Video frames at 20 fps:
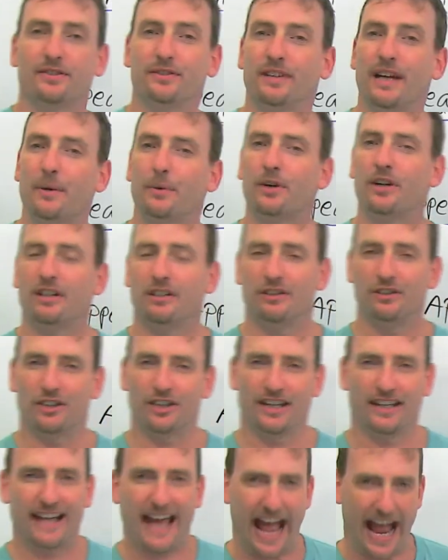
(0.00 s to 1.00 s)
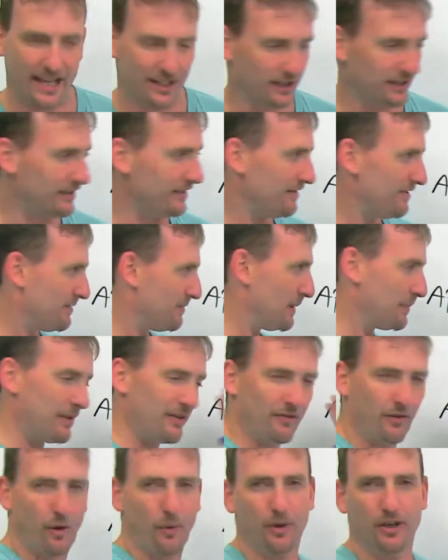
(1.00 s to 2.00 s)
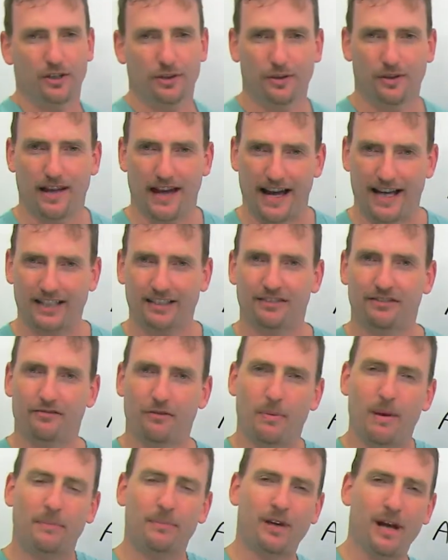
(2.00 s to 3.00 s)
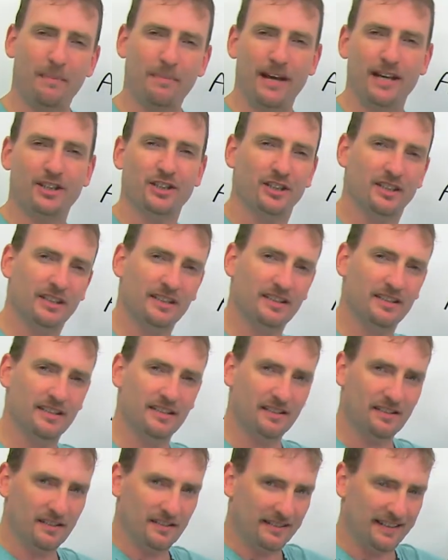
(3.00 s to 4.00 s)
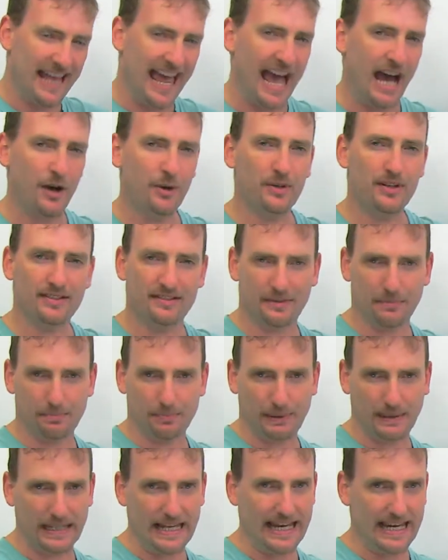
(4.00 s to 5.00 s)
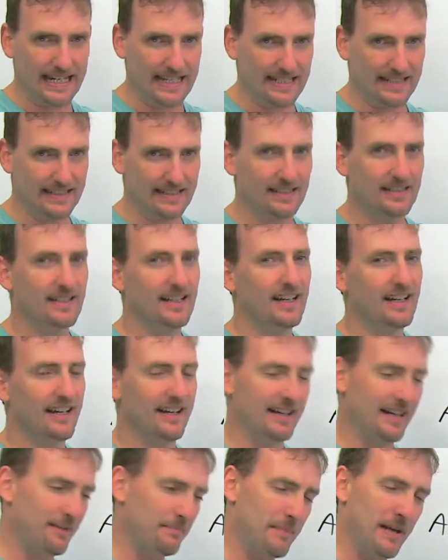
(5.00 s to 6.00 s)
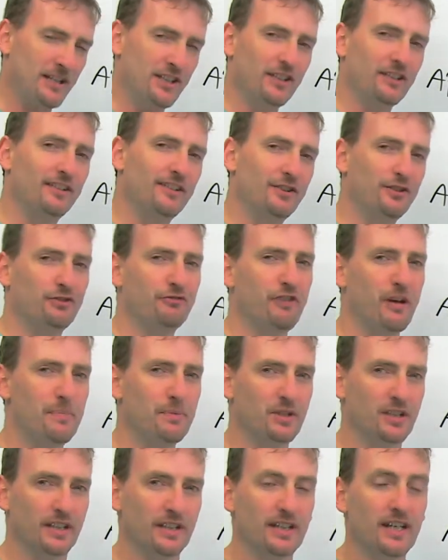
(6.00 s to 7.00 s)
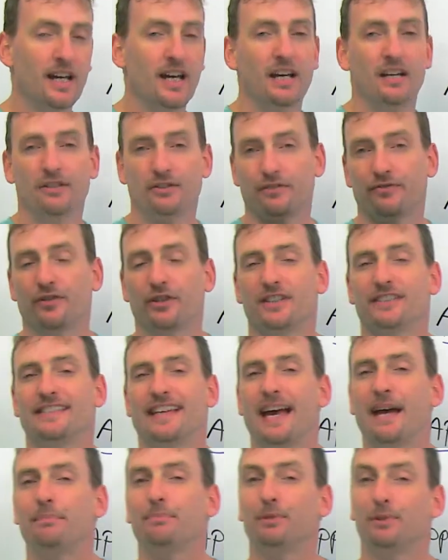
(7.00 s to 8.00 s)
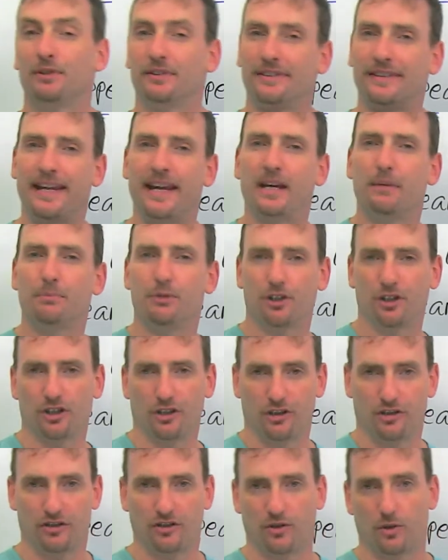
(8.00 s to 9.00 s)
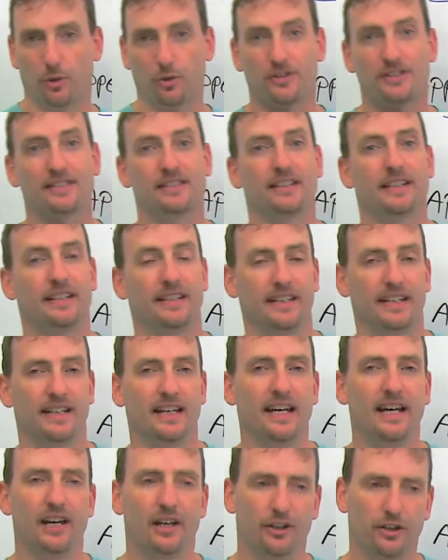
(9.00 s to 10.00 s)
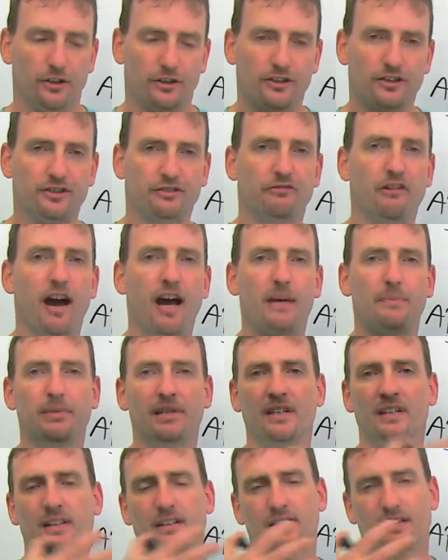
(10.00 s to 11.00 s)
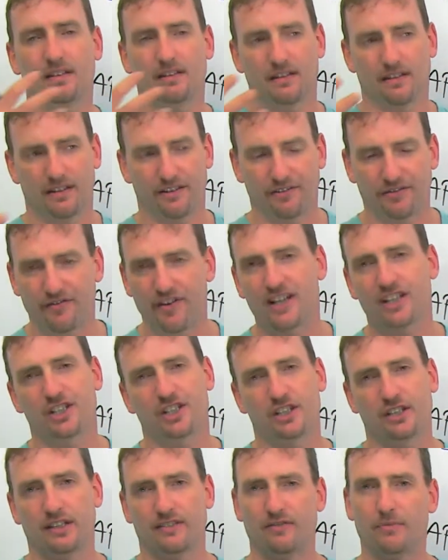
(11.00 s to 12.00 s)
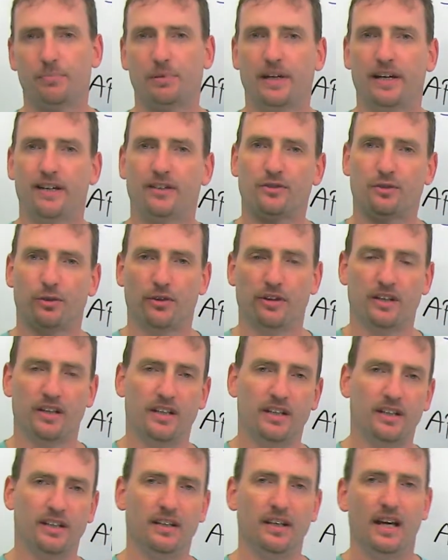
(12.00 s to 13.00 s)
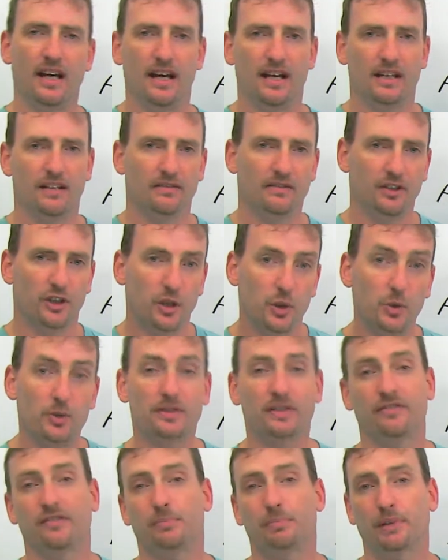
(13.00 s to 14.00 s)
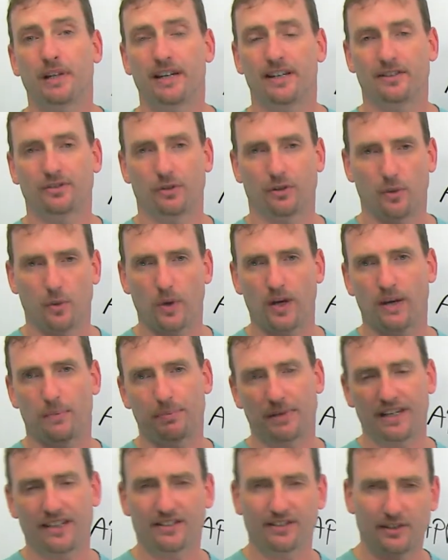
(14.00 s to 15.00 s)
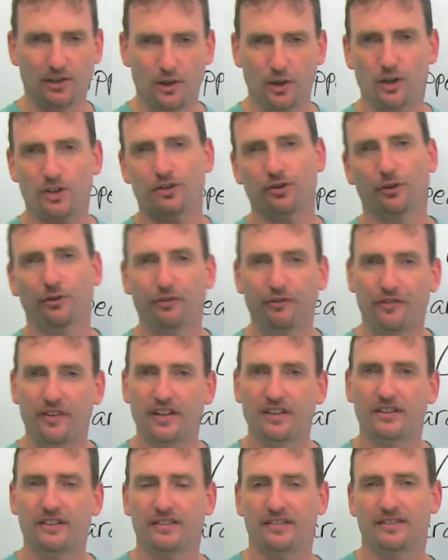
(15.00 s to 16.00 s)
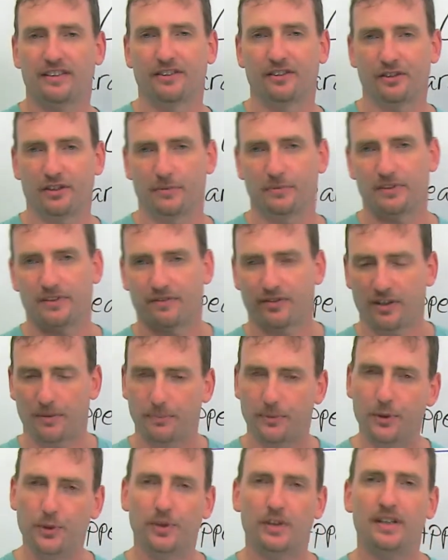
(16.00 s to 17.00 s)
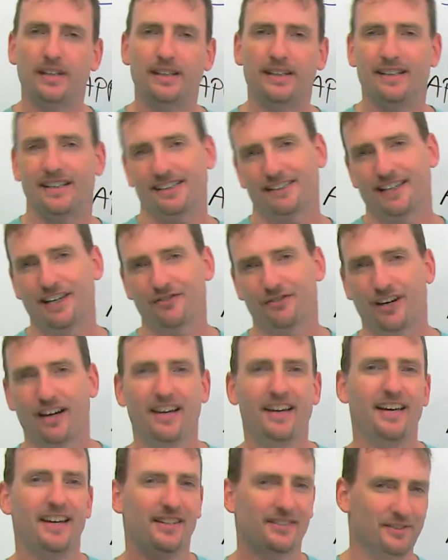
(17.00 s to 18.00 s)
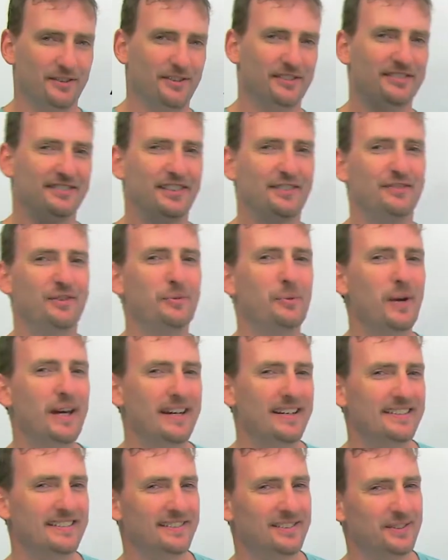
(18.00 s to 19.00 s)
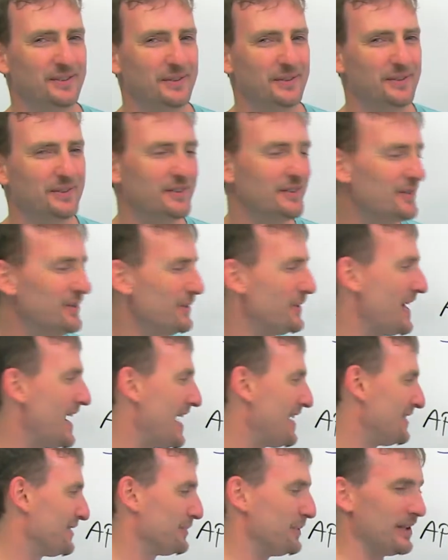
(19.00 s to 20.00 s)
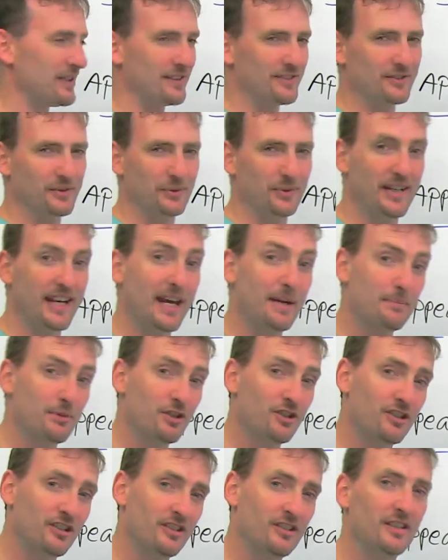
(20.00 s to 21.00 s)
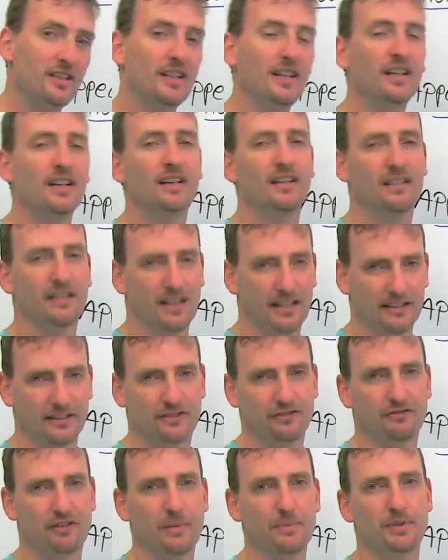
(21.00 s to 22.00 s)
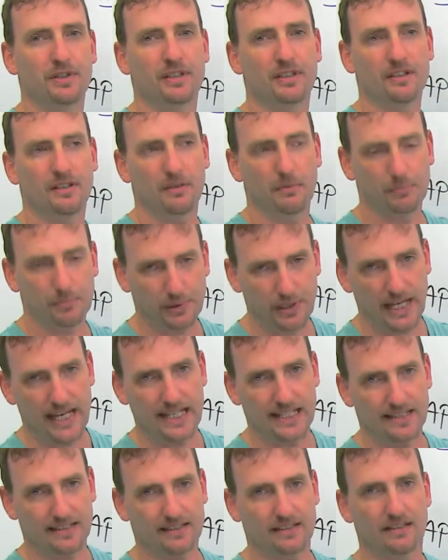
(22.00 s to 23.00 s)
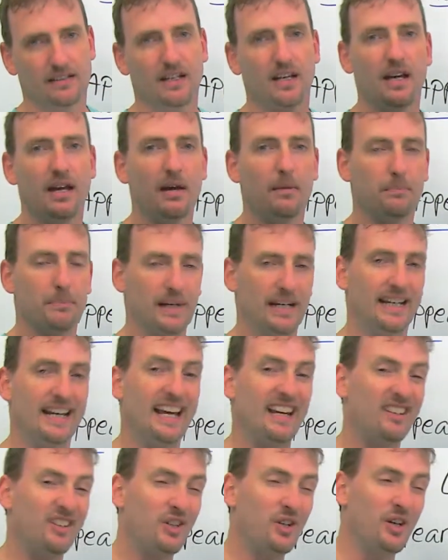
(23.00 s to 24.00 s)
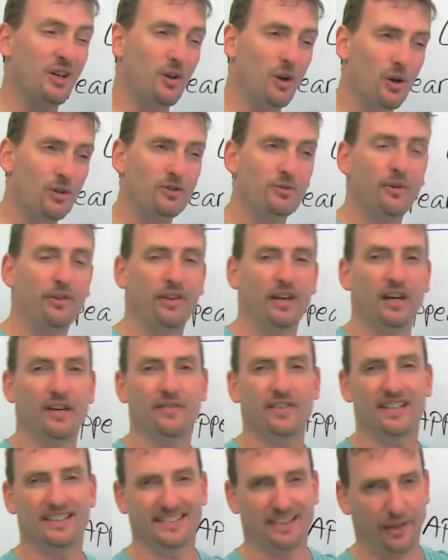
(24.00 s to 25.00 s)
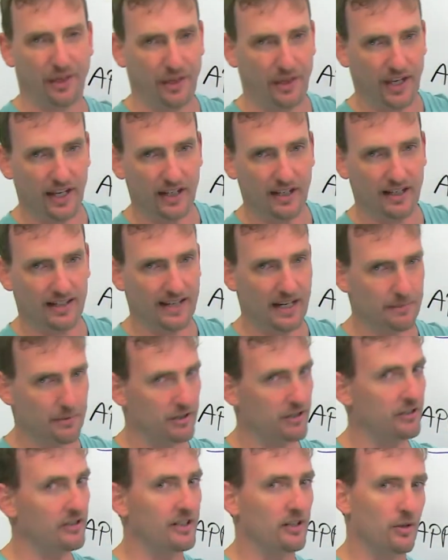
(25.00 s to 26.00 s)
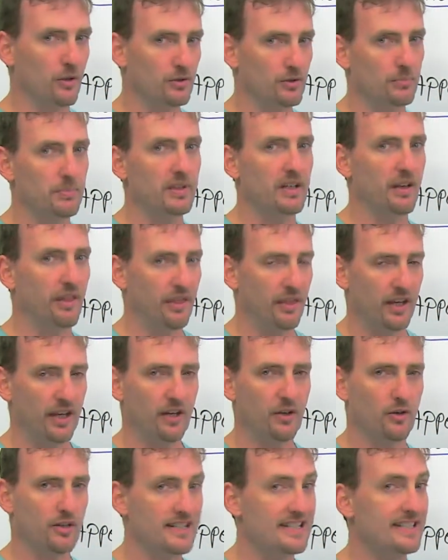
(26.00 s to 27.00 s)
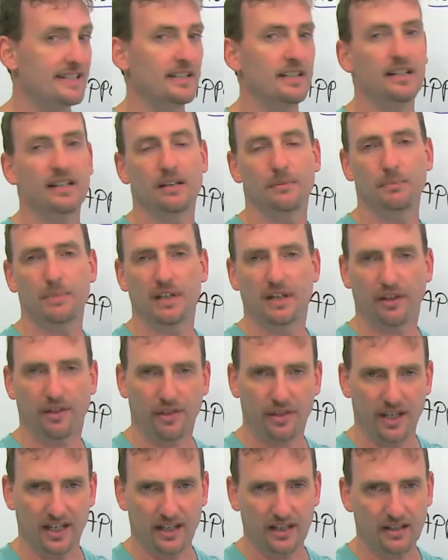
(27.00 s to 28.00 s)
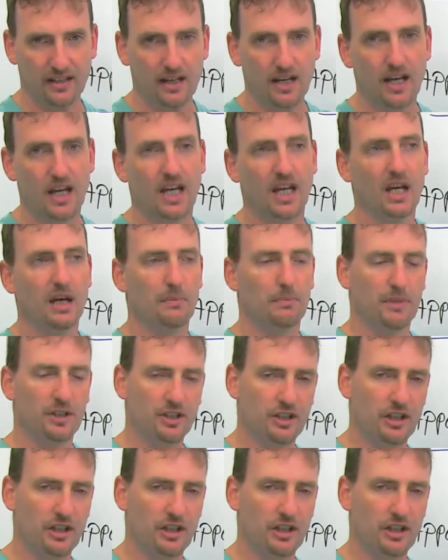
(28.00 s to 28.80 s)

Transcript: so now we're gonna look at adjectives, but before we do that, remember I mentioned noun is a place, and I mentioned description. So for example, neighborhood or city. You're describing the function of a place or the use of a place or the way a place looks or feels in terms of community, etc. So there's different ways to do that as well. So neighborhood, a description, place. But again, you can also think of it as a thing. A neighborhood can also be a thing, or a city can be a thing. But